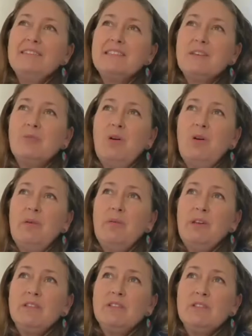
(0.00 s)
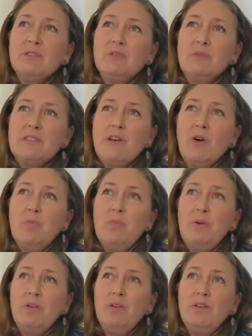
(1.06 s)
so what we wanted to do was
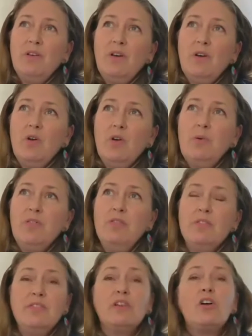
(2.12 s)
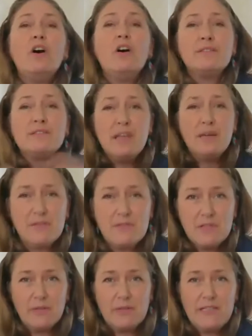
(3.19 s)
open the concept of
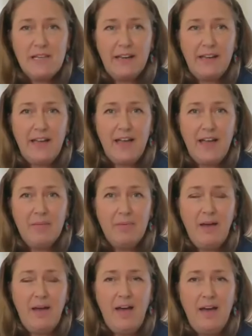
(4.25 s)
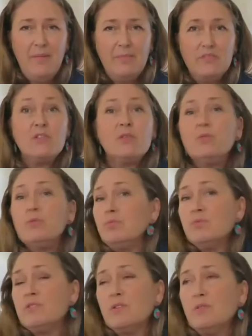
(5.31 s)
storytelling up
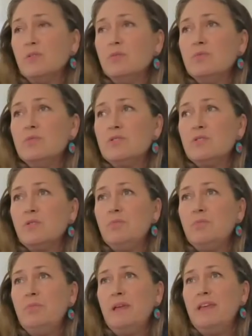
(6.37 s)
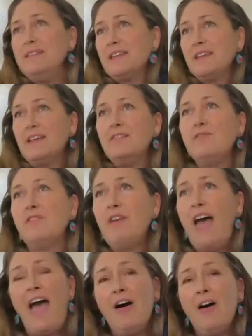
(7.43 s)
to be indicative of
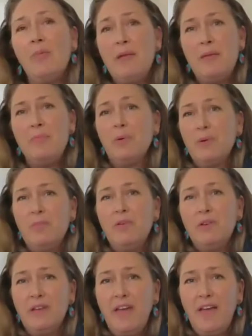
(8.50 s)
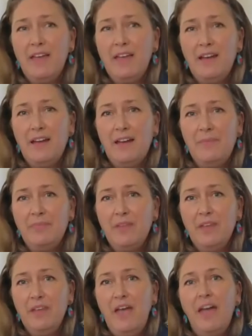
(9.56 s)
how people communicate,
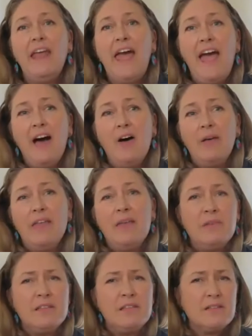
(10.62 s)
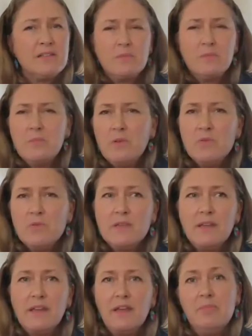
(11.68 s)
and how images or
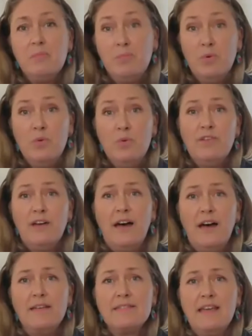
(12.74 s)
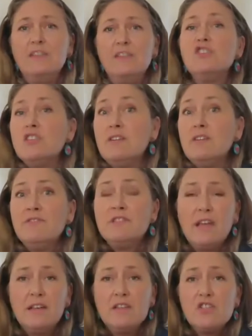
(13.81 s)
music can move us and shift
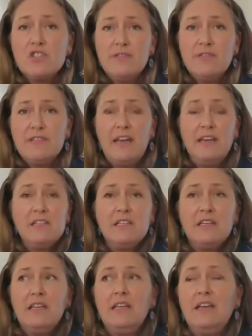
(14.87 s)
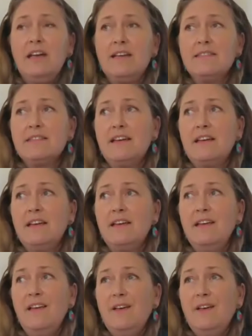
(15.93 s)
energy in us.
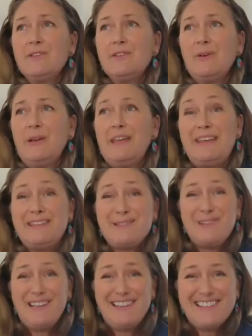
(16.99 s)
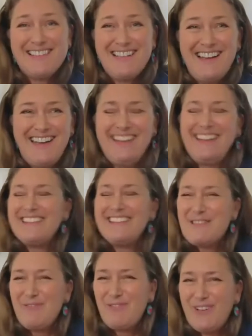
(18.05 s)
So it is really exciting.
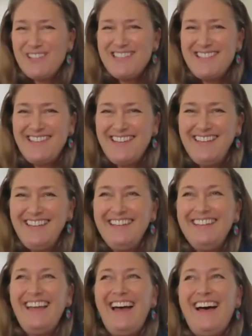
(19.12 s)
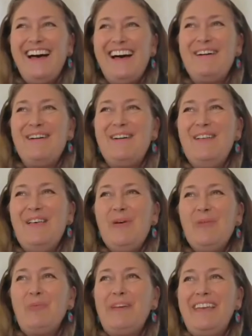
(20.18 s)
It's the first year.
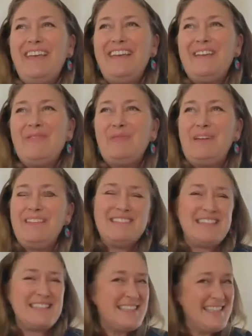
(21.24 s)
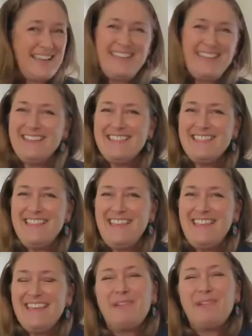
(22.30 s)
We're just sucking and
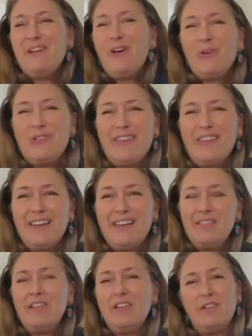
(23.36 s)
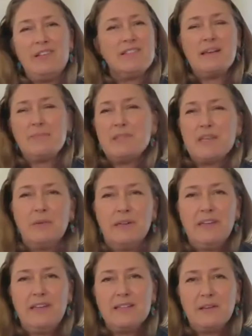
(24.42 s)
seeing, and we know that in subsequent
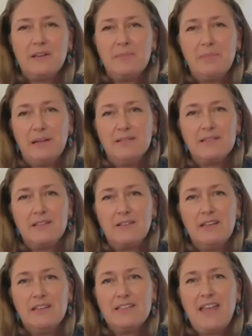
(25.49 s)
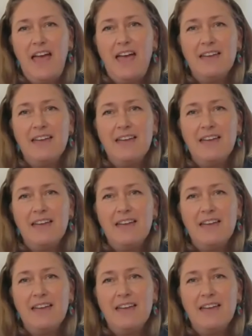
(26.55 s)
years we're going to build on it,